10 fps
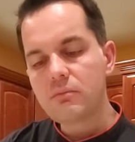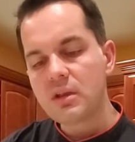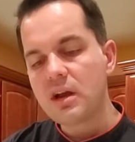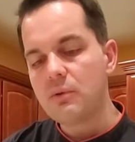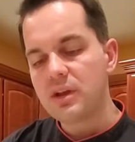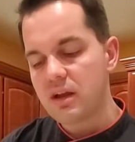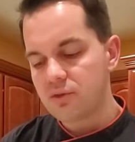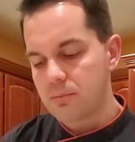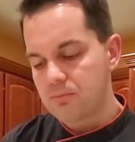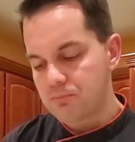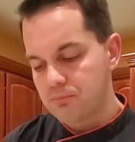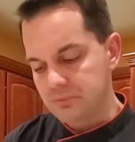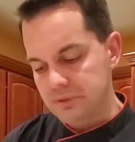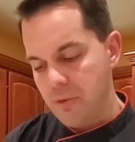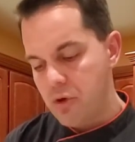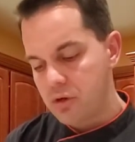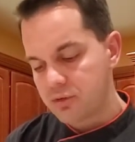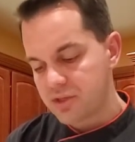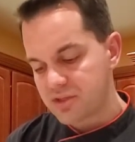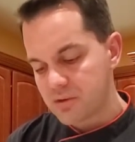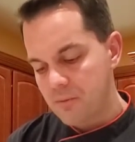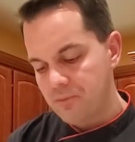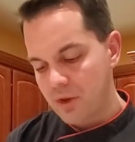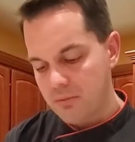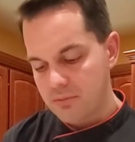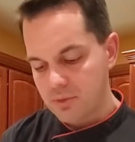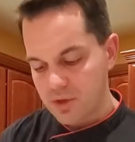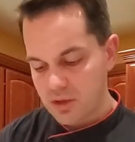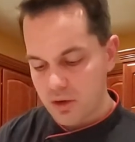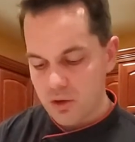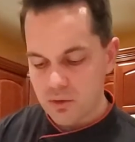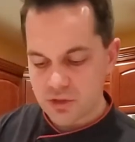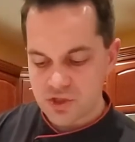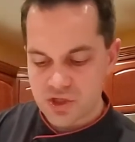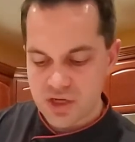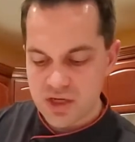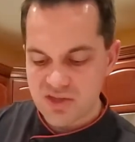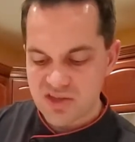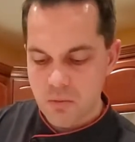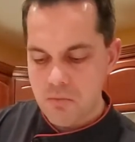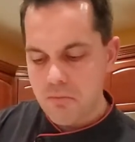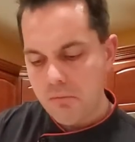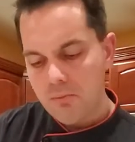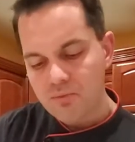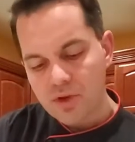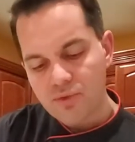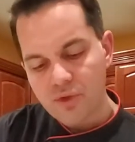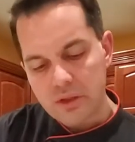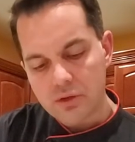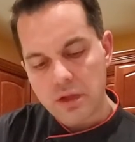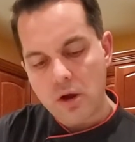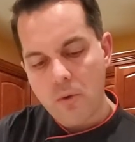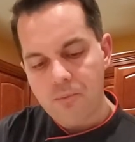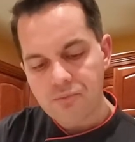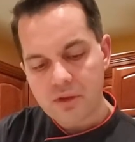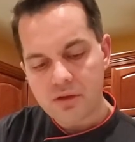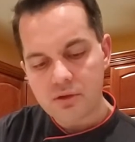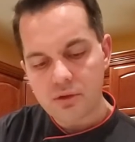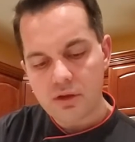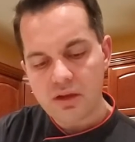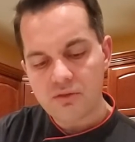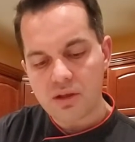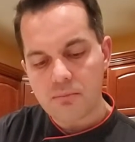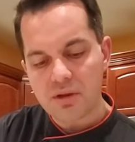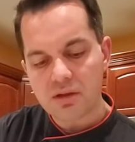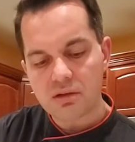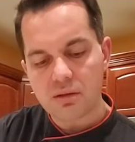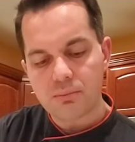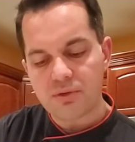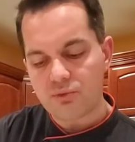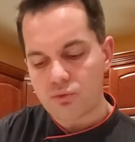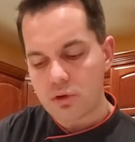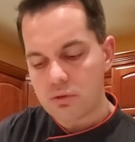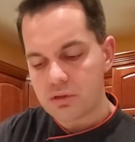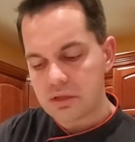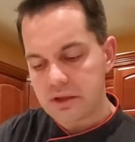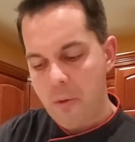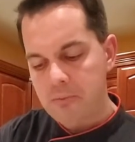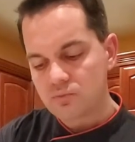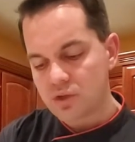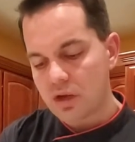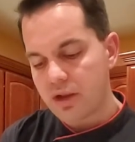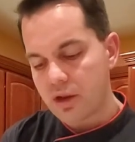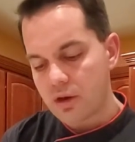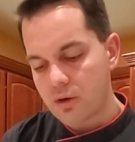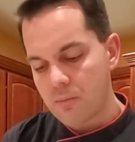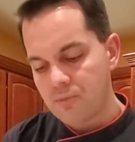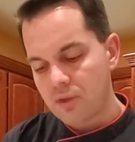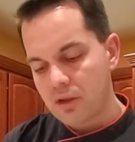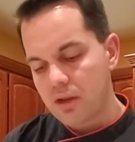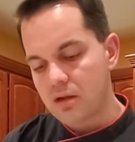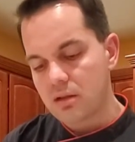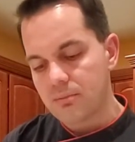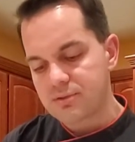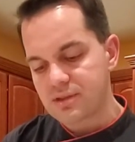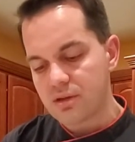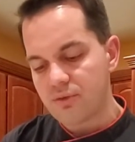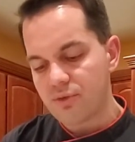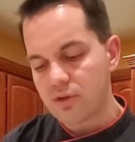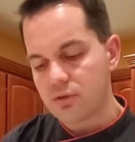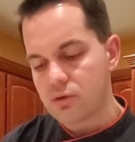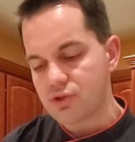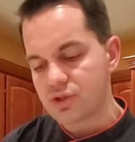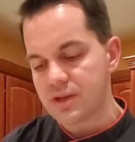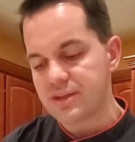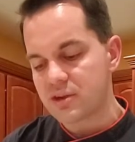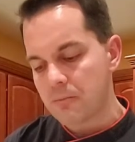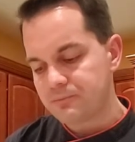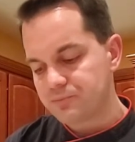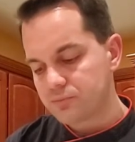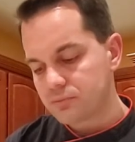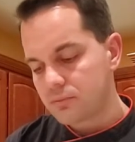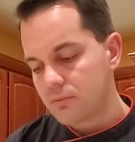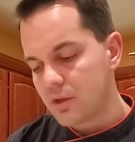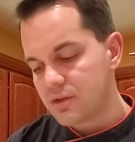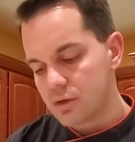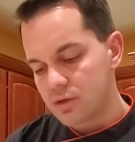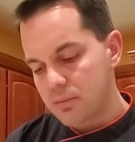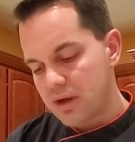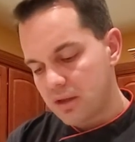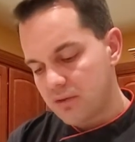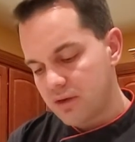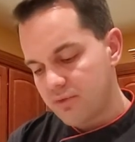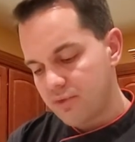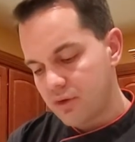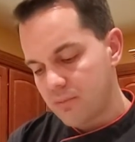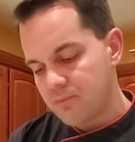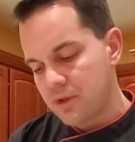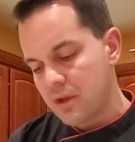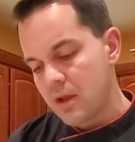how we have the walnuts between all the sheets of filo dough, and you don't have that big clump of walnut layer and clumps of filo dough sheets. So the baklava from